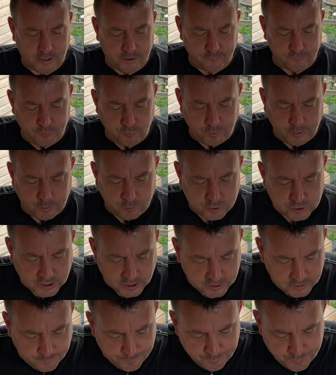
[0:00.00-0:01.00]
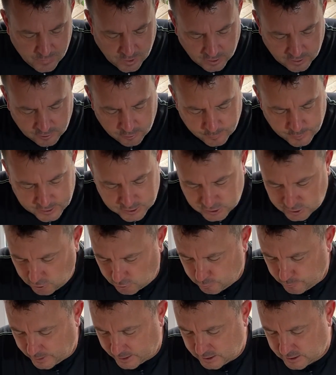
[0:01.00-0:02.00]
A few people say a little bit of salt
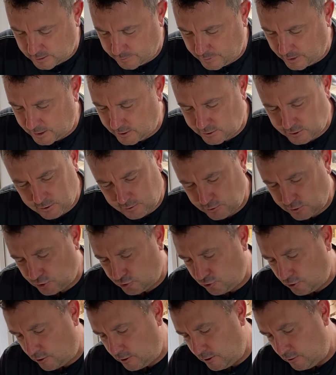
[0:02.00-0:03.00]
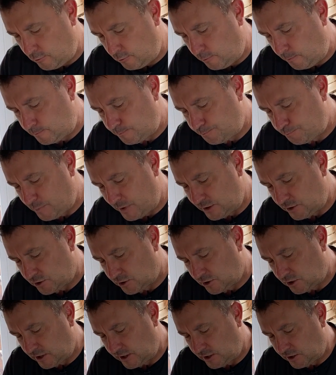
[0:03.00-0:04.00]
makes it better, so I'll just try a little pinch of
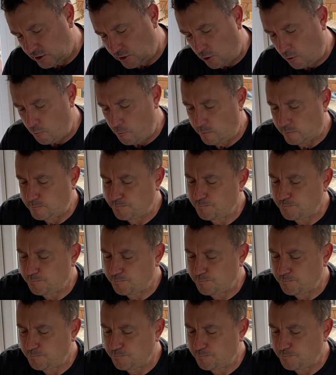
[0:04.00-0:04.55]
sea salt.